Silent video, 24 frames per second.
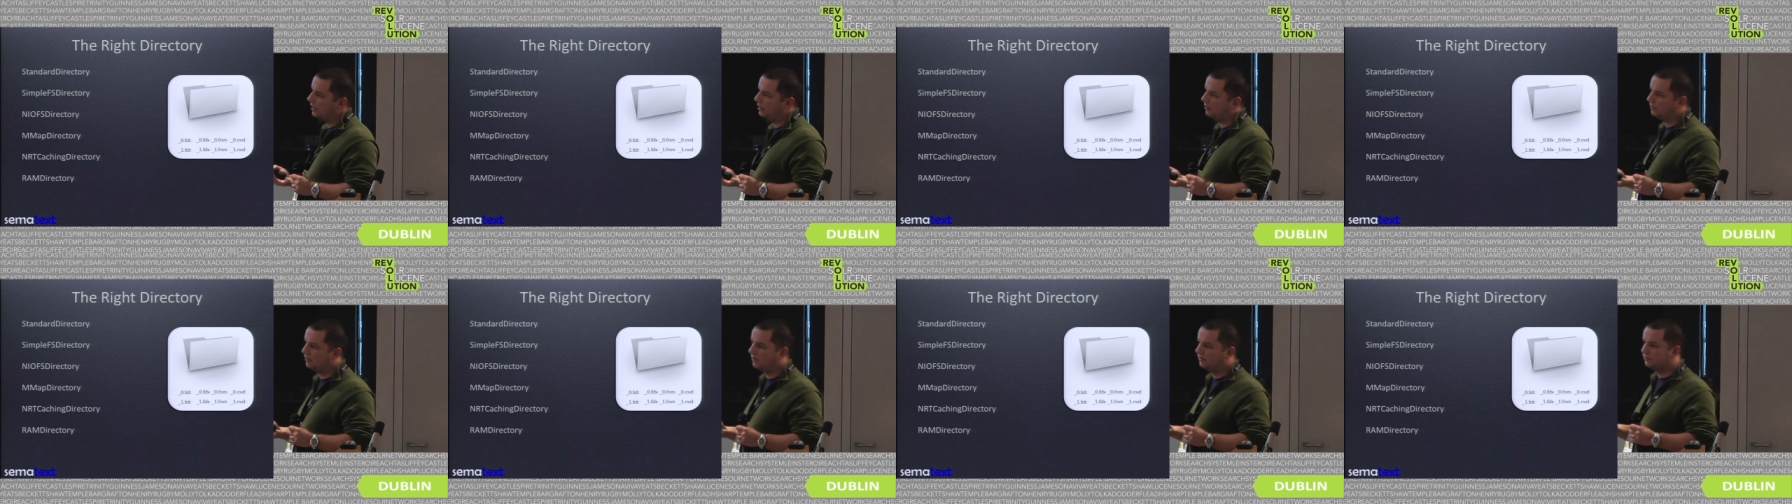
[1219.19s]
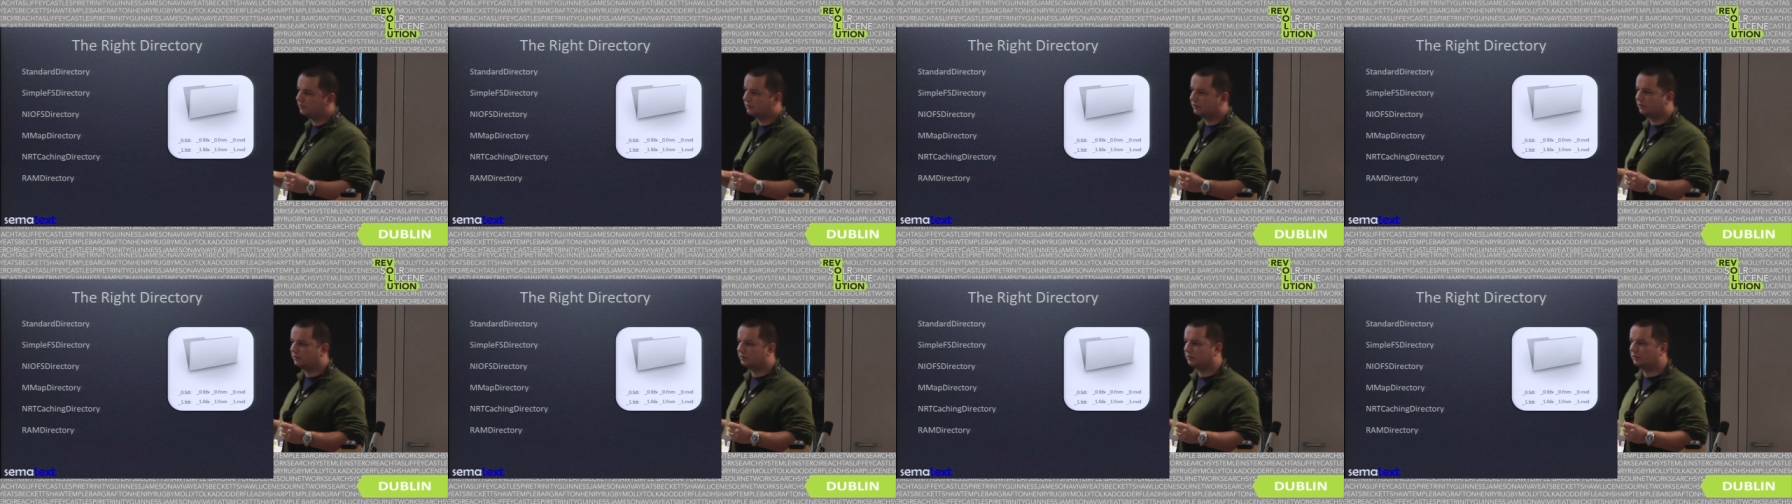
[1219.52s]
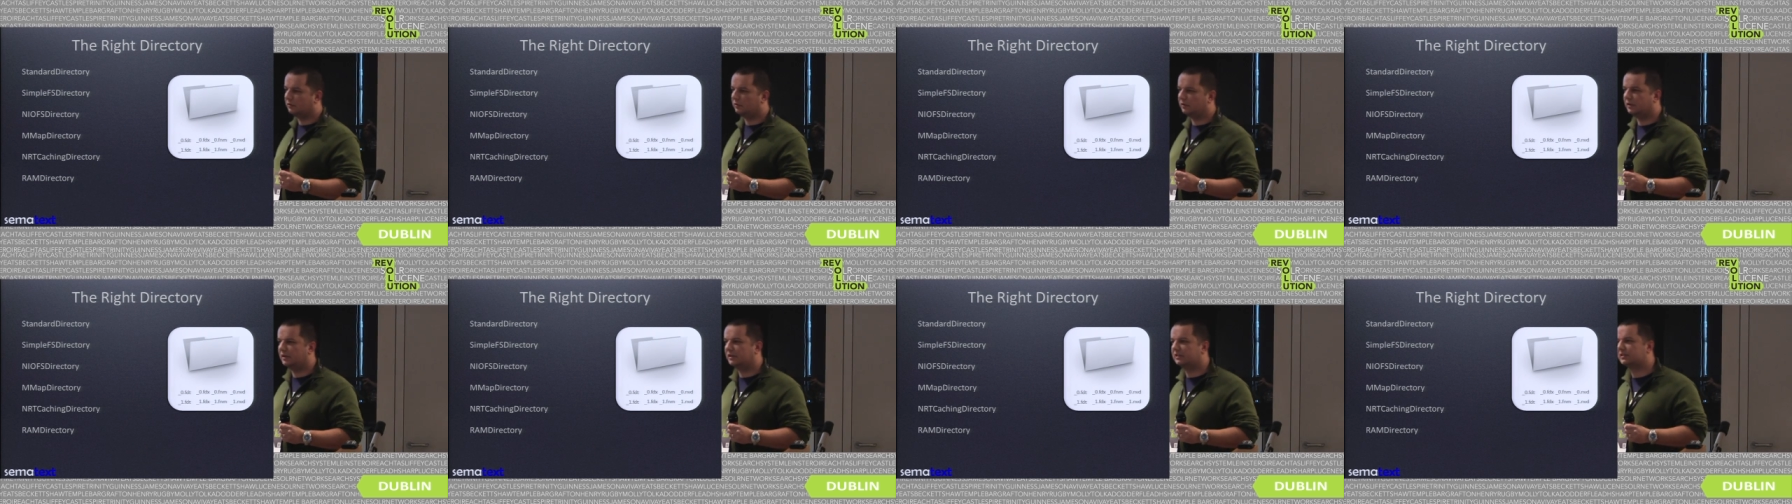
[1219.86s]
However,
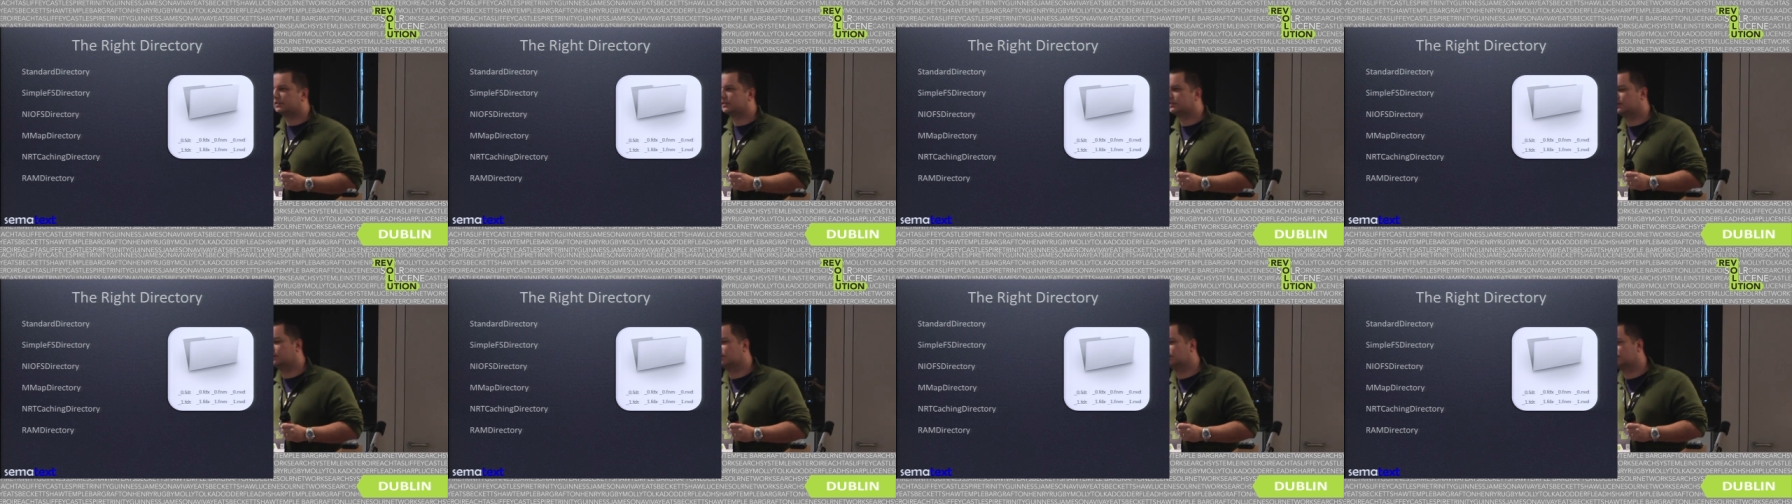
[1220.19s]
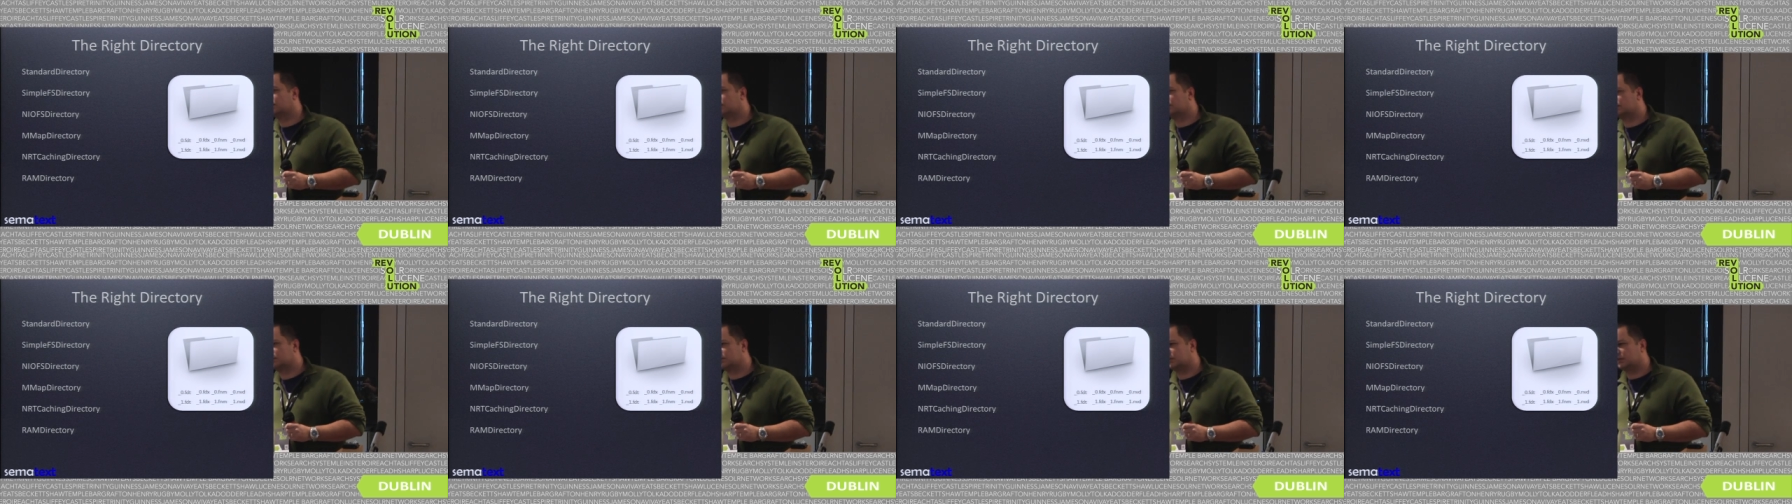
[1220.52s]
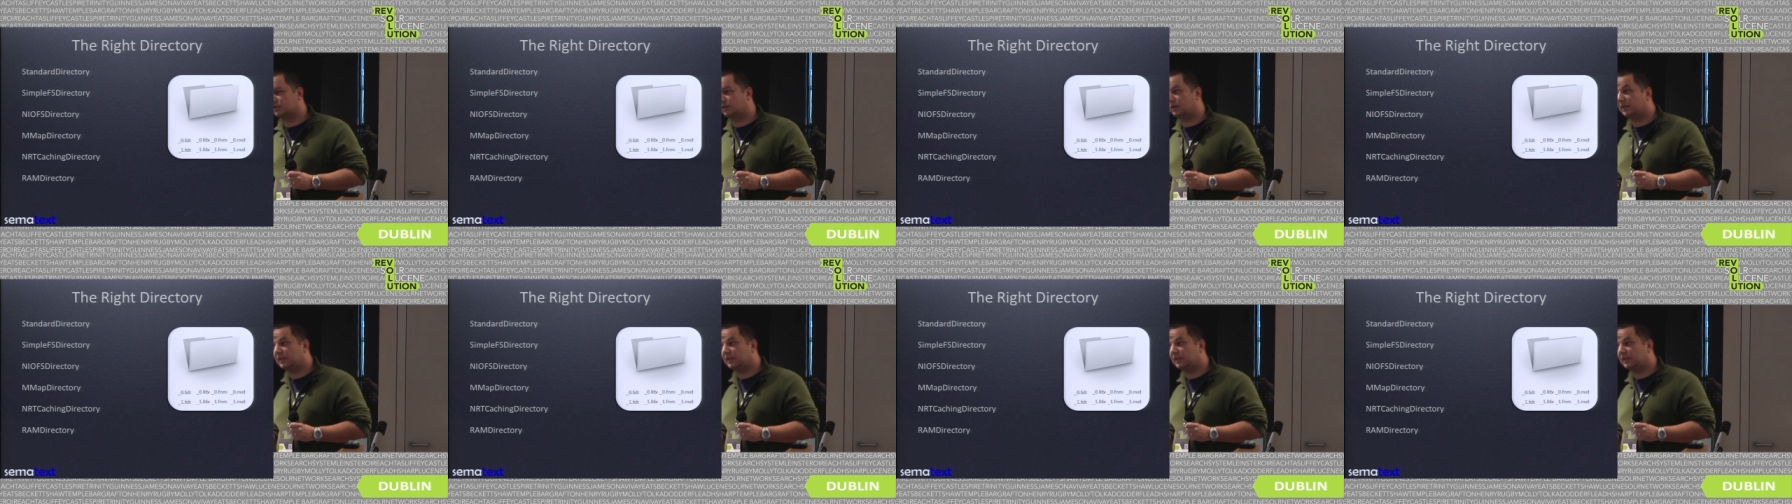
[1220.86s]
it's, not, uh,